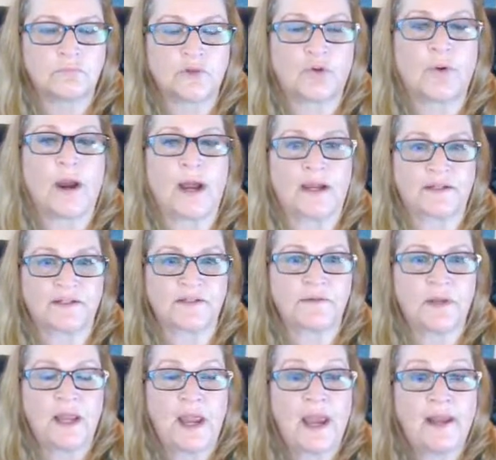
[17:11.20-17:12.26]
Correct.
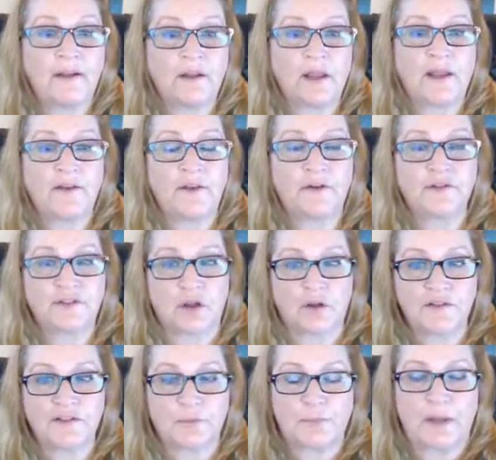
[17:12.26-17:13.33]
And there's
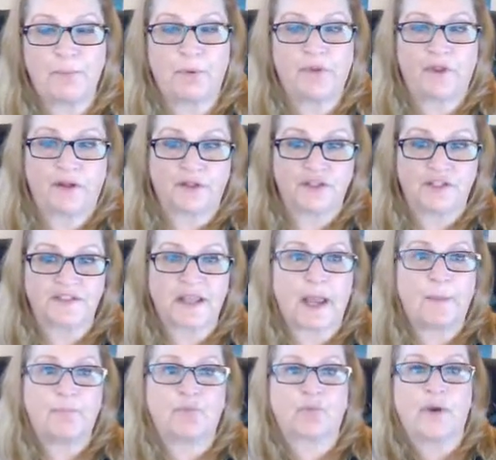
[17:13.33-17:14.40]
also people that are just
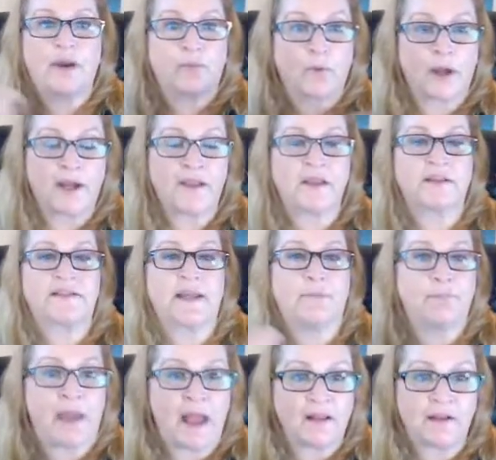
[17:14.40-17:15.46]
kept rerunning the
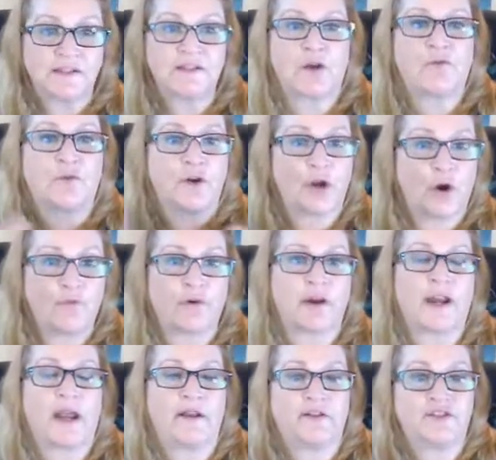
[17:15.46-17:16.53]
same ballots over and over
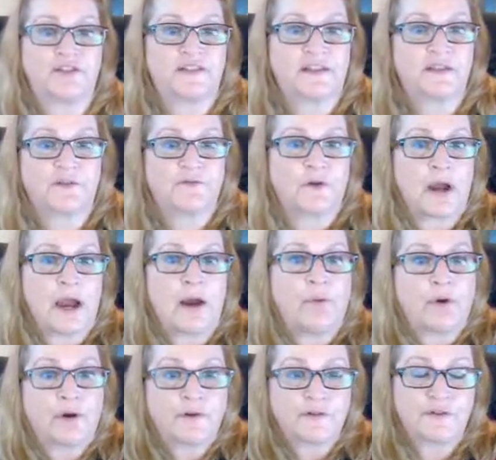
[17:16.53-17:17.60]
again, just sit there for
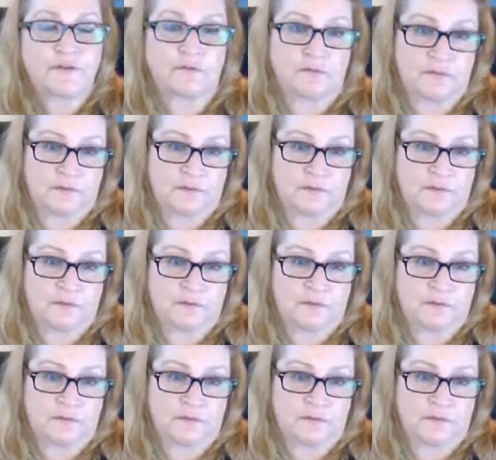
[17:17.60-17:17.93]
hours.